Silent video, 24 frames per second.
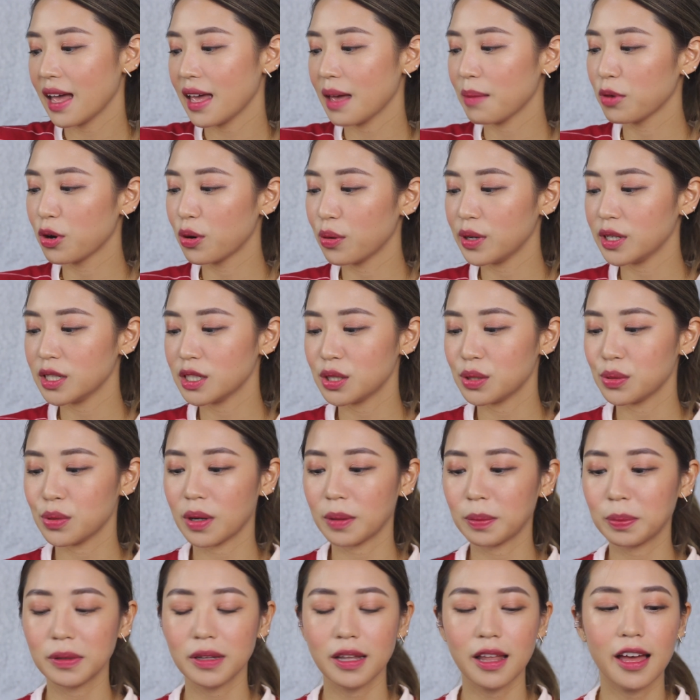I am going
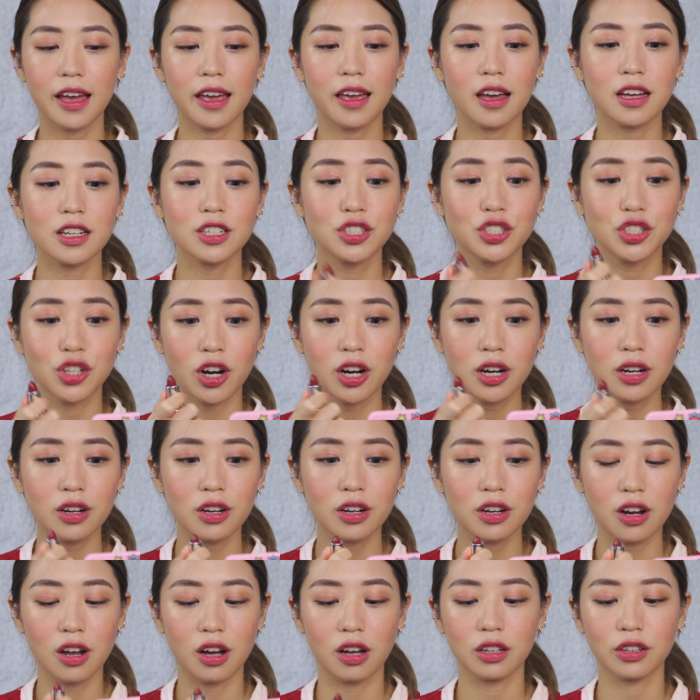to apply a
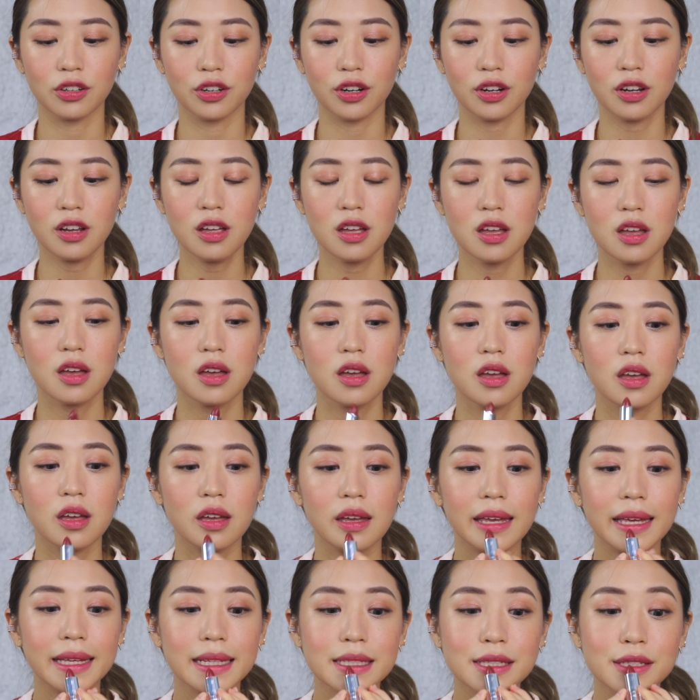darker color
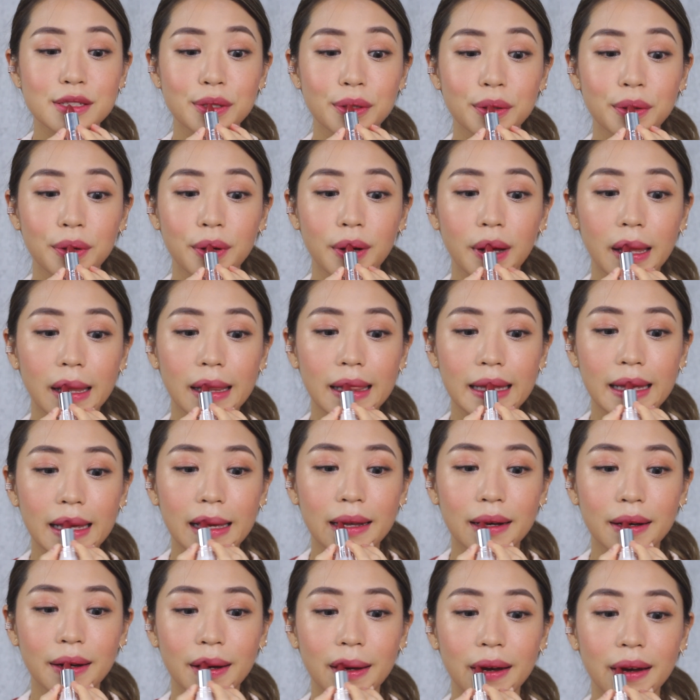into
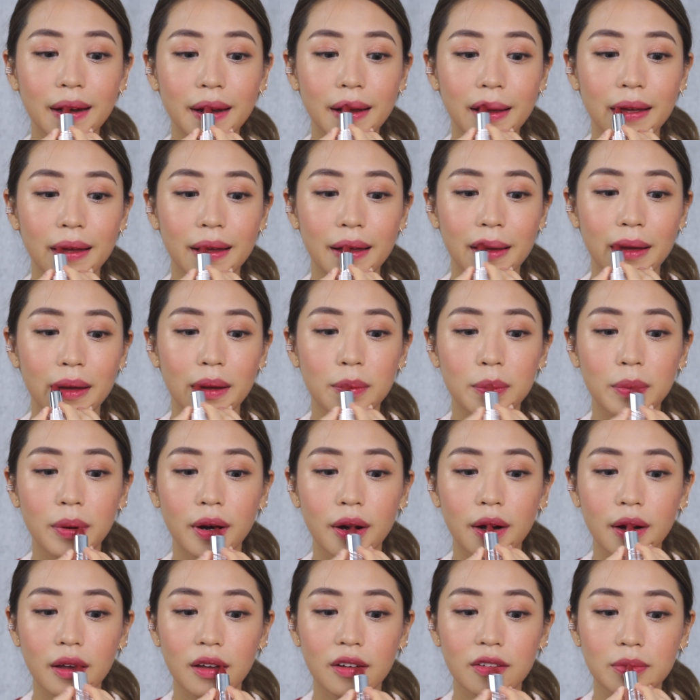the inner
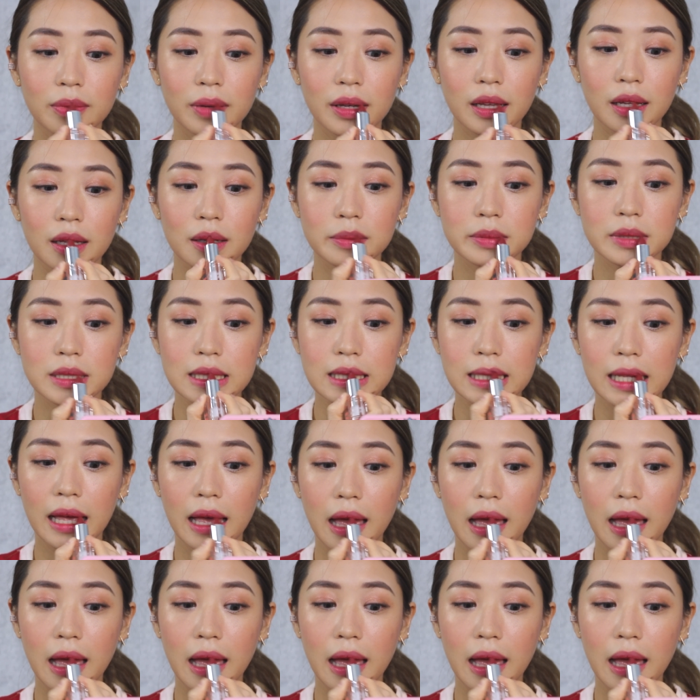part of my lips.